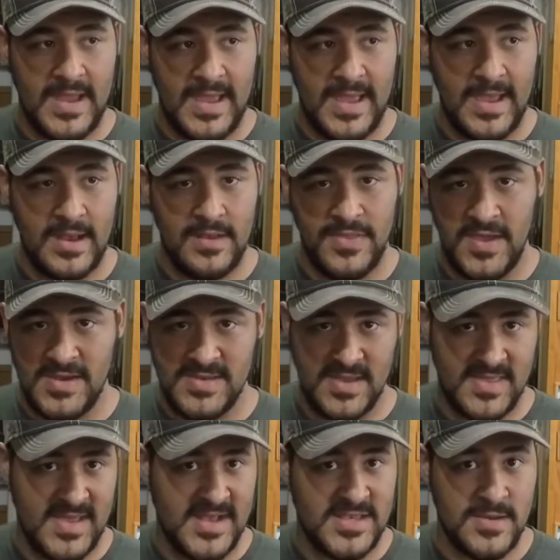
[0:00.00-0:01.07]
and things like
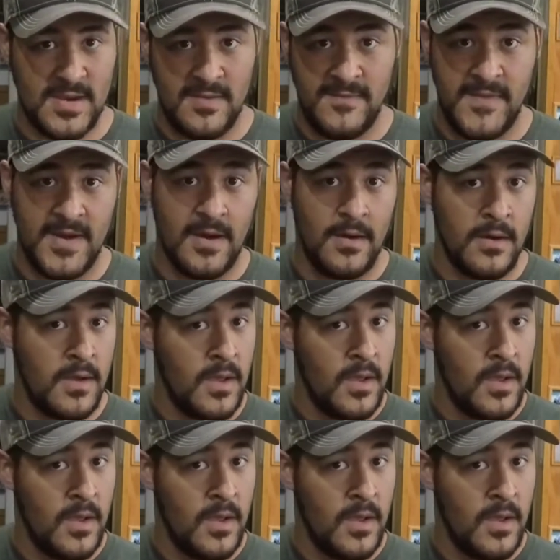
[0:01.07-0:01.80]
that, so I can figure out